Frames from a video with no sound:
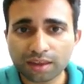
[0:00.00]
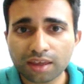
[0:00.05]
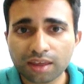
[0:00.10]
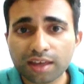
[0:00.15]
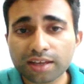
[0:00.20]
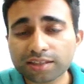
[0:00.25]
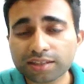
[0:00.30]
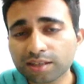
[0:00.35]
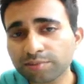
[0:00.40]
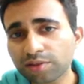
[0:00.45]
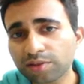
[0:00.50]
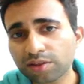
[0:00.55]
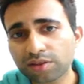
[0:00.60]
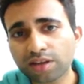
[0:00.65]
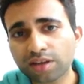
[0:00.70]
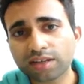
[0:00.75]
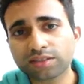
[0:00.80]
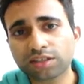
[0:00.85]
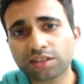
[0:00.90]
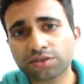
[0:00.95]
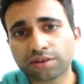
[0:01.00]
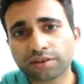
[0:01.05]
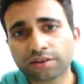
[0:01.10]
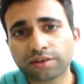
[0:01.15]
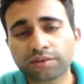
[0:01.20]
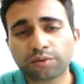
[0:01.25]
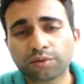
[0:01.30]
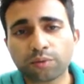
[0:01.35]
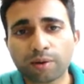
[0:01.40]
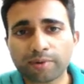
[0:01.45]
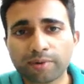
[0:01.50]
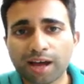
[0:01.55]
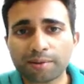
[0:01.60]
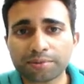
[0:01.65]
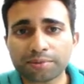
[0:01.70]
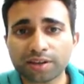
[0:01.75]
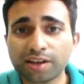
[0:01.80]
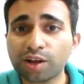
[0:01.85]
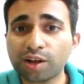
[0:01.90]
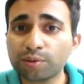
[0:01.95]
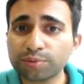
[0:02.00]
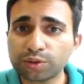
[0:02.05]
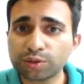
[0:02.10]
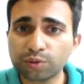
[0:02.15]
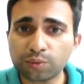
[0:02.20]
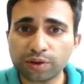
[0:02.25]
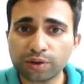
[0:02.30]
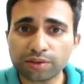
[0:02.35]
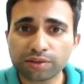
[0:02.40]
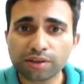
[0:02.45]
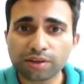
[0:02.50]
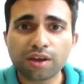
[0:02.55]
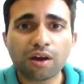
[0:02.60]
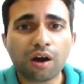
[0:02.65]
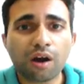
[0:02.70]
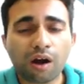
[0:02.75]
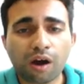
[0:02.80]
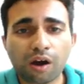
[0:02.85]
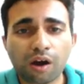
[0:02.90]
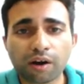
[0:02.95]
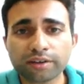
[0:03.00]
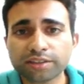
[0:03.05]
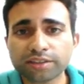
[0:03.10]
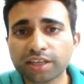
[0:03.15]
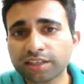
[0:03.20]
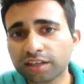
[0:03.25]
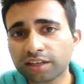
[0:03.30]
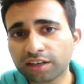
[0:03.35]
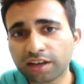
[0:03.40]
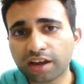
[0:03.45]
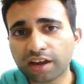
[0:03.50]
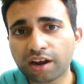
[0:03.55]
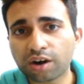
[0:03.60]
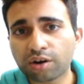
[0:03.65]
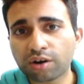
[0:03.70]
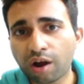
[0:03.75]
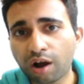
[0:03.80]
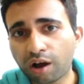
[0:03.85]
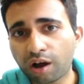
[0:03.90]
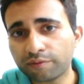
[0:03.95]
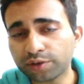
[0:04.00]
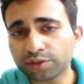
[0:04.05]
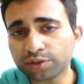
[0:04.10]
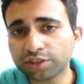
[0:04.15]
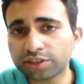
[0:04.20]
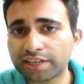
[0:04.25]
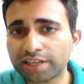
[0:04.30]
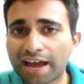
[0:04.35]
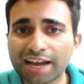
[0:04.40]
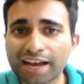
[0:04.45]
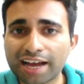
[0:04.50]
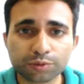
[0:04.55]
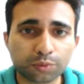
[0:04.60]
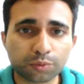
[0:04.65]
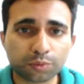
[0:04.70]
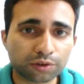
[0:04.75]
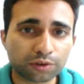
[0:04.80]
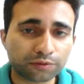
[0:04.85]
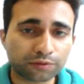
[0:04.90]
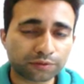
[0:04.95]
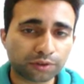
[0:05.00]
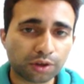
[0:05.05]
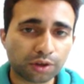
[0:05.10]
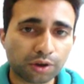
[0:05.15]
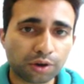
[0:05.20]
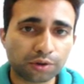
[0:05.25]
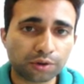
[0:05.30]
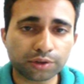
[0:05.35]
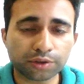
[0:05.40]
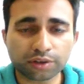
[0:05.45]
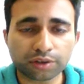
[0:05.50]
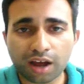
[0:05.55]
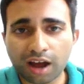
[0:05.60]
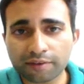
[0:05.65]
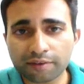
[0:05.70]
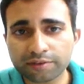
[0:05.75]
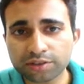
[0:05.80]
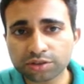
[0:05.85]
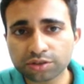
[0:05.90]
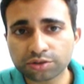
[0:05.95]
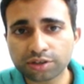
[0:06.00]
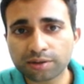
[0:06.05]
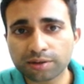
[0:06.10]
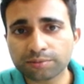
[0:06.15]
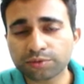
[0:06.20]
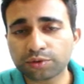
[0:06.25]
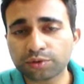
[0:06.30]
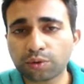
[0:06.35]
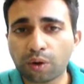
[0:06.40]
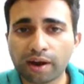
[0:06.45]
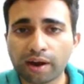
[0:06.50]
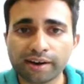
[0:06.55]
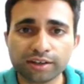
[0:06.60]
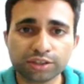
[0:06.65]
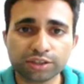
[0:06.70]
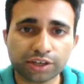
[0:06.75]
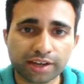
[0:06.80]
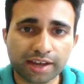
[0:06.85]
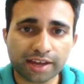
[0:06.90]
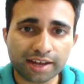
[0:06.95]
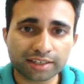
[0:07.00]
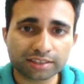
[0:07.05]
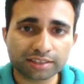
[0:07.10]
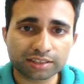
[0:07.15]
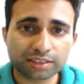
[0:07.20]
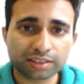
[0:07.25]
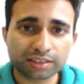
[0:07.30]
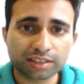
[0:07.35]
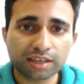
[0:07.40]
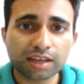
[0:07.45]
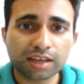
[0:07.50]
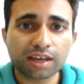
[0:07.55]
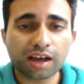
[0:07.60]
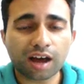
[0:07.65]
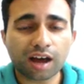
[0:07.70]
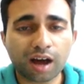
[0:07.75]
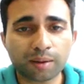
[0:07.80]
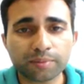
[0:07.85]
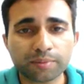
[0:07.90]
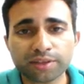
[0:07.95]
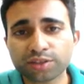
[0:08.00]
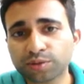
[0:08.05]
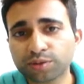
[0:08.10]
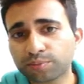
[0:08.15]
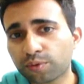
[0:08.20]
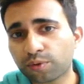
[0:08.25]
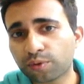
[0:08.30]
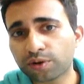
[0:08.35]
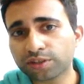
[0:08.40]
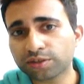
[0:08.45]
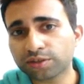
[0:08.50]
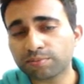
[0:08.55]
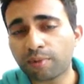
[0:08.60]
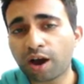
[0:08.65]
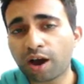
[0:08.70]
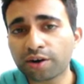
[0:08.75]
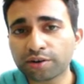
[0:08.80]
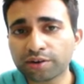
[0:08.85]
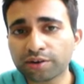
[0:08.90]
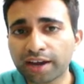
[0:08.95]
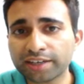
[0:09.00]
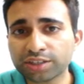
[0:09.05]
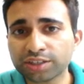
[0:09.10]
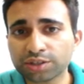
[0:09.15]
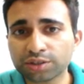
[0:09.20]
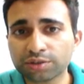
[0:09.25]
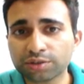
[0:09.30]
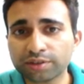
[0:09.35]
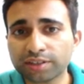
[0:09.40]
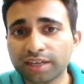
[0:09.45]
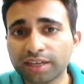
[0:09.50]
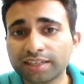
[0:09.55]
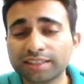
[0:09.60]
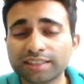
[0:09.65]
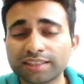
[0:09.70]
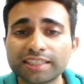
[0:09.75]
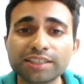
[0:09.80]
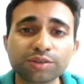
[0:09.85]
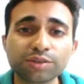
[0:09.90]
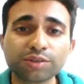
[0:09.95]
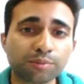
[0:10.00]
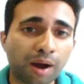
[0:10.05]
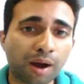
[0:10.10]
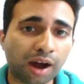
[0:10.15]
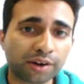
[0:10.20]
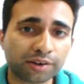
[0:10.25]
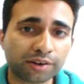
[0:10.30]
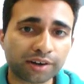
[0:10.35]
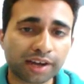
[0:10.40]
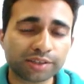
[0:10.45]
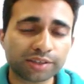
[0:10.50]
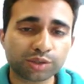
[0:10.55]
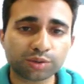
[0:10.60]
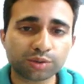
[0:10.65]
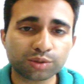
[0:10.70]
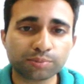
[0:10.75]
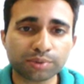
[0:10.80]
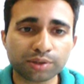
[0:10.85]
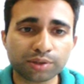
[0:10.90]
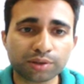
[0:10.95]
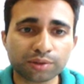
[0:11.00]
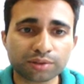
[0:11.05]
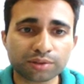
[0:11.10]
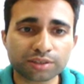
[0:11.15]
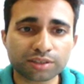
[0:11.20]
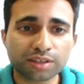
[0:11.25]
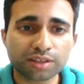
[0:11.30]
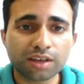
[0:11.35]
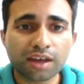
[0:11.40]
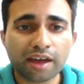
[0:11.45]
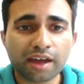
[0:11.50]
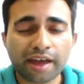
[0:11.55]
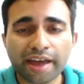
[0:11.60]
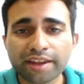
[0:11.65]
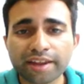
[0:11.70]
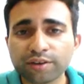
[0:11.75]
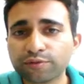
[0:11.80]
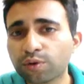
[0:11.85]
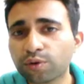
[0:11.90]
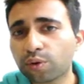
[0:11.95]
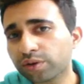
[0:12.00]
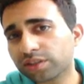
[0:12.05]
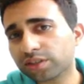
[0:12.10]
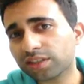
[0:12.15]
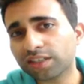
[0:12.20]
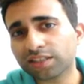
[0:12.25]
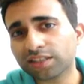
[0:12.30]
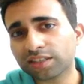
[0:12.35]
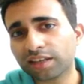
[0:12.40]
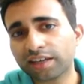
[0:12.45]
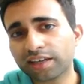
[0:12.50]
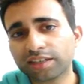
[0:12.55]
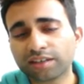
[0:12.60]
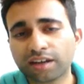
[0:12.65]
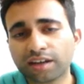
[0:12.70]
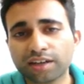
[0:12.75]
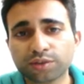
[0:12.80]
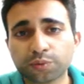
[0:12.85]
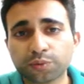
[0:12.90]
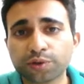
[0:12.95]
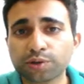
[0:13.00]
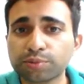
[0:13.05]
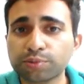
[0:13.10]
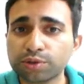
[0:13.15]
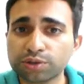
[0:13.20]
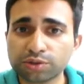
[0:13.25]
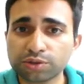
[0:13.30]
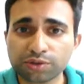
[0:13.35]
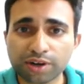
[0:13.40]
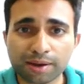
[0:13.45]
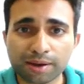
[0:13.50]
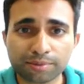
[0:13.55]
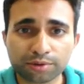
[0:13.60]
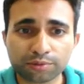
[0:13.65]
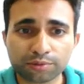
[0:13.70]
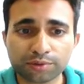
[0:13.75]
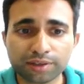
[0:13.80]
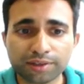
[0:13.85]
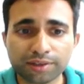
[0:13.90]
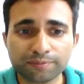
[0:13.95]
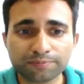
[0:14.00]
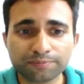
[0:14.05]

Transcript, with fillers: Some of the things that generator-webapp can help you with are taking care of your Sass workflow, your CoffeeScript, RequireJS. It supports Modernizr and leaner Modernizr builds, and of course things like Twitter Bootstrap 3.